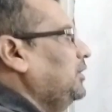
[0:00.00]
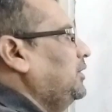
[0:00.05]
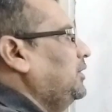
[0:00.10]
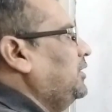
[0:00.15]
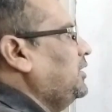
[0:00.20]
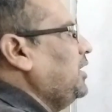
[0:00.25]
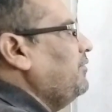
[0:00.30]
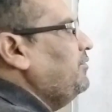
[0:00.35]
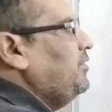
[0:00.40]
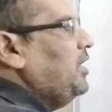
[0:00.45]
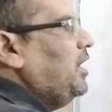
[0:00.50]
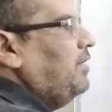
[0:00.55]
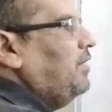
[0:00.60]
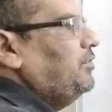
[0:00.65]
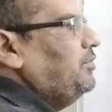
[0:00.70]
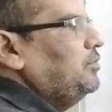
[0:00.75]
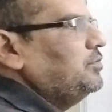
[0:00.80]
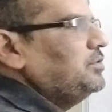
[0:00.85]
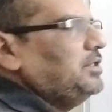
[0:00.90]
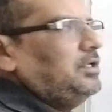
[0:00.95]
That time we had
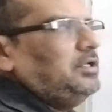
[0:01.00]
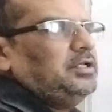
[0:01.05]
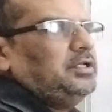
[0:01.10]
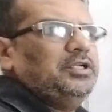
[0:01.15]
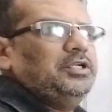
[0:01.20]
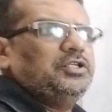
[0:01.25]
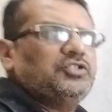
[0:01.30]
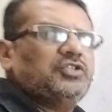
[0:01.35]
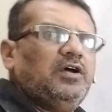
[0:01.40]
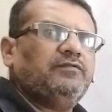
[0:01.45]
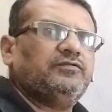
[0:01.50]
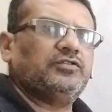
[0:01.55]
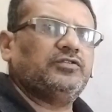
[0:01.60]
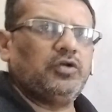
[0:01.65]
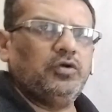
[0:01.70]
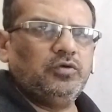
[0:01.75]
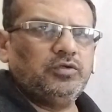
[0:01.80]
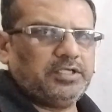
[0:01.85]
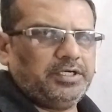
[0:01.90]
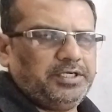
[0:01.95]
using Kirchhoff's
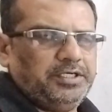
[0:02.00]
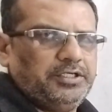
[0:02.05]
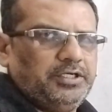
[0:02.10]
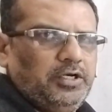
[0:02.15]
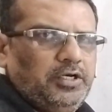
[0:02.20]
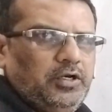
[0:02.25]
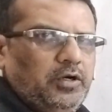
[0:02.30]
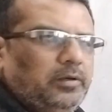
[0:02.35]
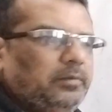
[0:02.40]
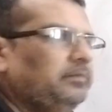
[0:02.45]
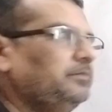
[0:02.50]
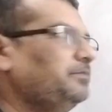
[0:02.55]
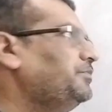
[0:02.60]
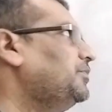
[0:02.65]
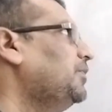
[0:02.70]
closed circuit law.